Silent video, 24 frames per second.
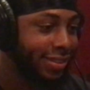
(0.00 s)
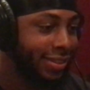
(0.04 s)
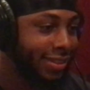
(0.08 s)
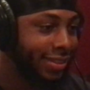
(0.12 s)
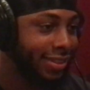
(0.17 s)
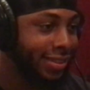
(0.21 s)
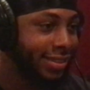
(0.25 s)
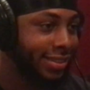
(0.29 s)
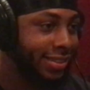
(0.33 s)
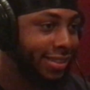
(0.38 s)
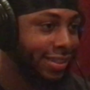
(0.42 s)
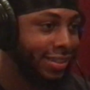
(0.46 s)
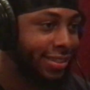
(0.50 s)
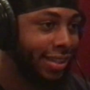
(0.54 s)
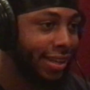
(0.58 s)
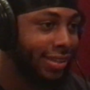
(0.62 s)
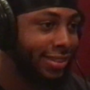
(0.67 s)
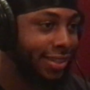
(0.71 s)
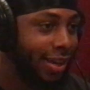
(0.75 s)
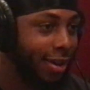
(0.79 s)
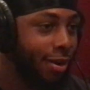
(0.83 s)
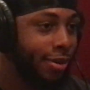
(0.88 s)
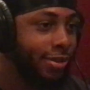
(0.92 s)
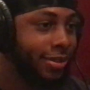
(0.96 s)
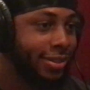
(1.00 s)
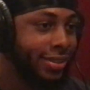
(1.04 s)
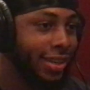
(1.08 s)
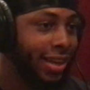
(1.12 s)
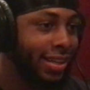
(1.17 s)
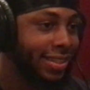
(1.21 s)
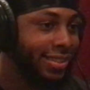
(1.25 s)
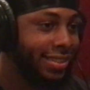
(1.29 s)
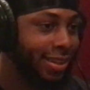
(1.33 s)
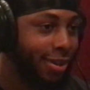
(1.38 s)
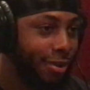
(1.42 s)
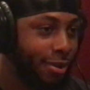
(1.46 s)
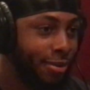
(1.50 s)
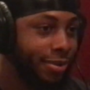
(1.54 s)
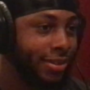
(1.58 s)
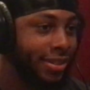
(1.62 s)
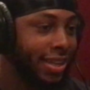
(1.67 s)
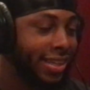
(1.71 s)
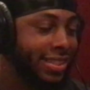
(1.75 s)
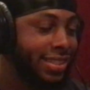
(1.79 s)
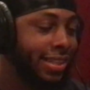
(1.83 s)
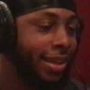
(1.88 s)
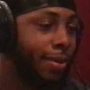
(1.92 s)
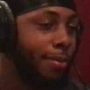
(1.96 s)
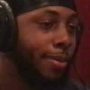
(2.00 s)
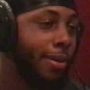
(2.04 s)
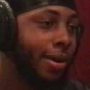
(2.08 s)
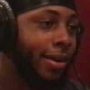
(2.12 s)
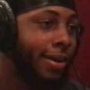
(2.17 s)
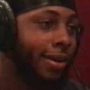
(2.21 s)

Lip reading: Since I told you. I said,